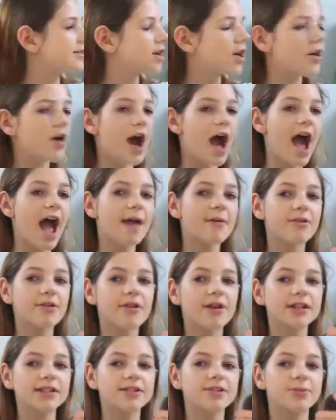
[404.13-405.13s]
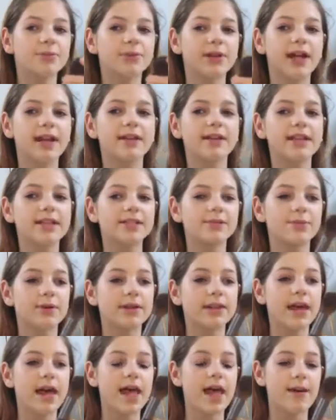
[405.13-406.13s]
So I'm going to blend this
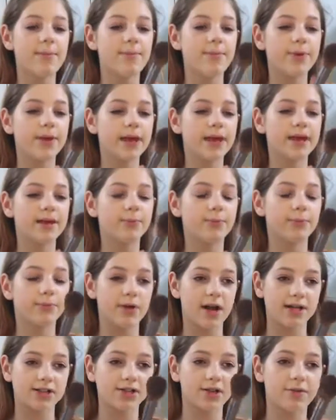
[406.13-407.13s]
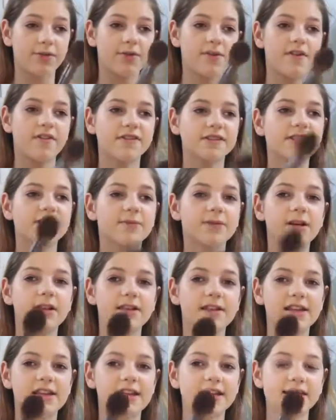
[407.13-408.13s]
with a big brush. So if you've ever seen one
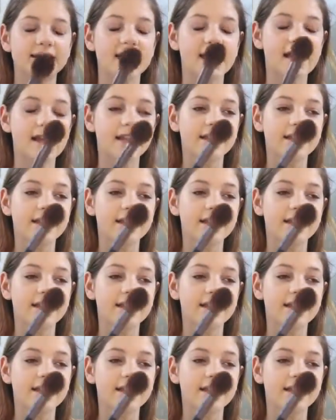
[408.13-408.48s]
of these,